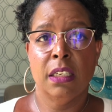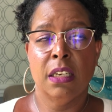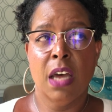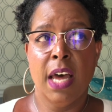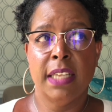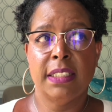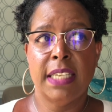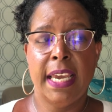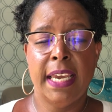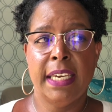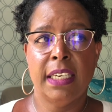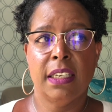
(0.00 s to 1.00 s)
not
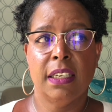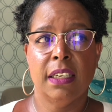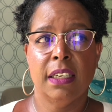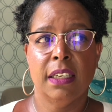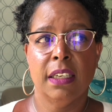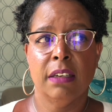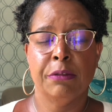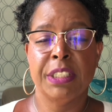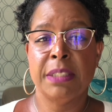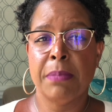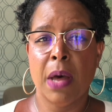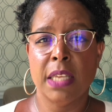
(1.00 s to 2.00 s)
take
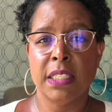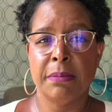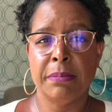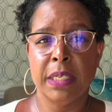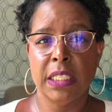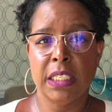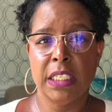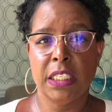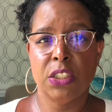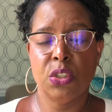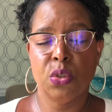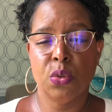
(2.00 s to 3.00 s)

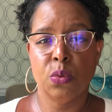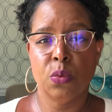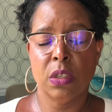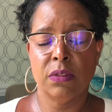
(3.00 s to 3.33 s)
responsibility to